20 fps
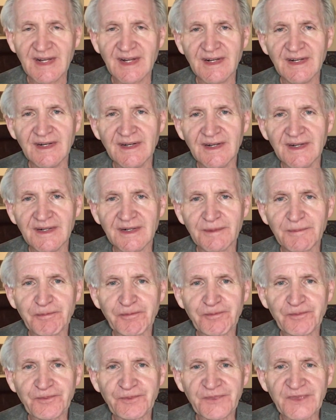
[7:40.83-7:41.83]
uh,
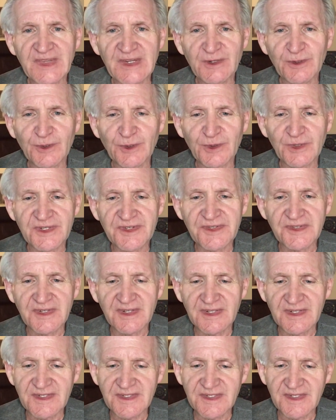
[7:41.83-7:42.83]
you know, is
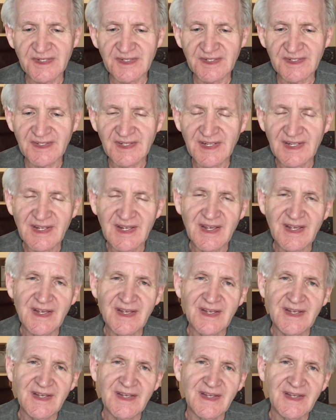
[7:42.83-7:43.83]
is
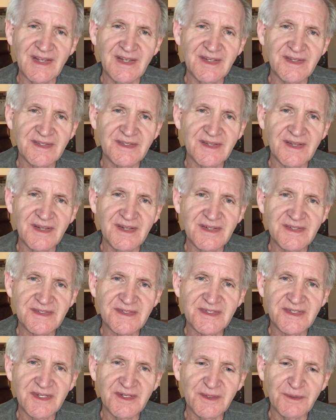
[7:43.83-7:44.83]
uh, is
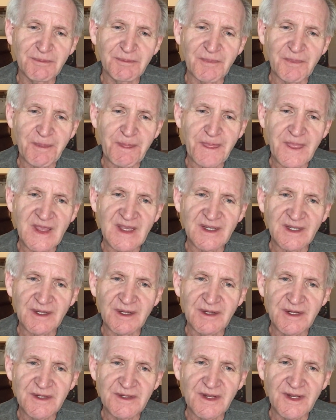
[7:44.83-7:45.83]
is,
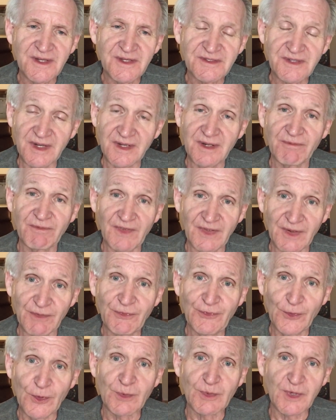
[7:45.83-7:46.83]
uh, is a, a
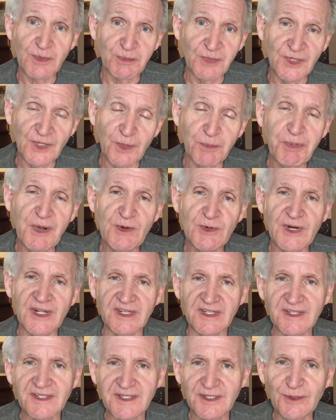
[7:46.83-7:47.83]
formidable
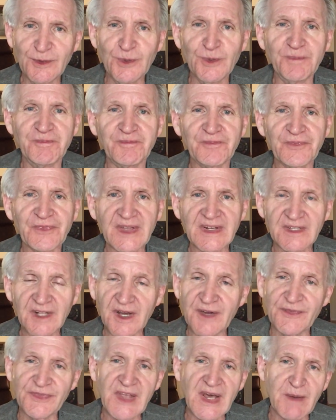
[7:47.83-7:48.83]
opponent to a
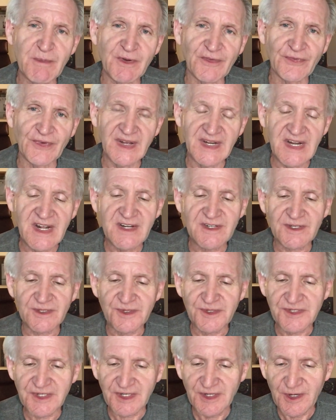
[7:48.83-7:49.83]
lifetime of
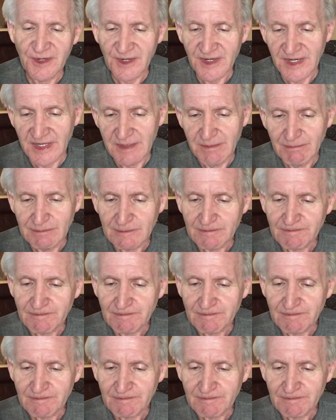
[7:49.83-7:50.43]
financial security.